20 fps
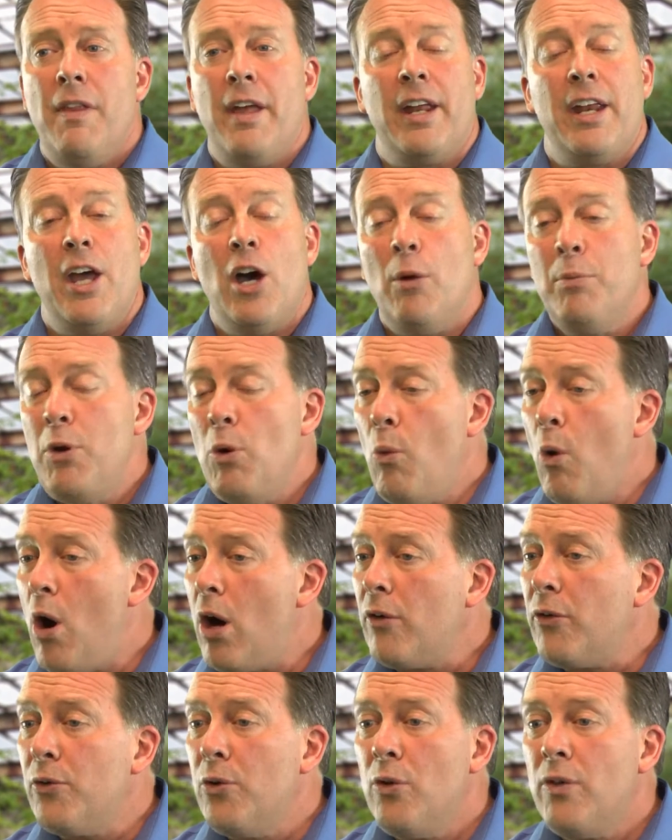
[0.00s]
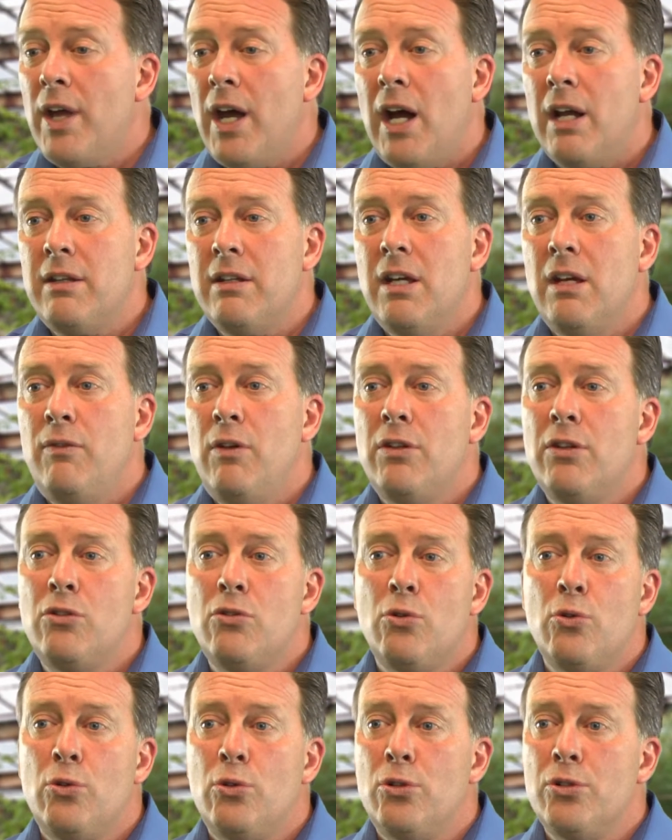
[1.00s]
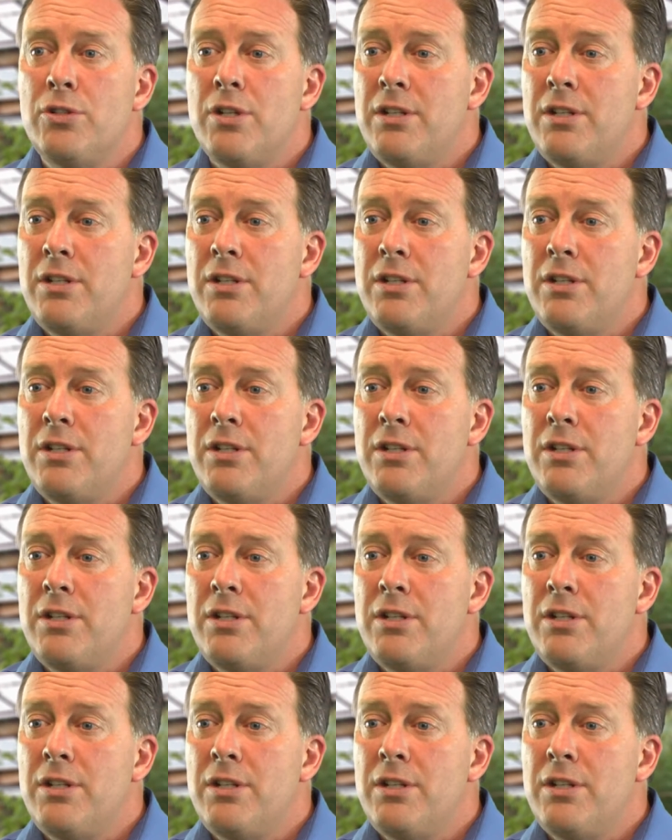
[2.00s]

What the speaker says: They can help you walk through that, give you the tools,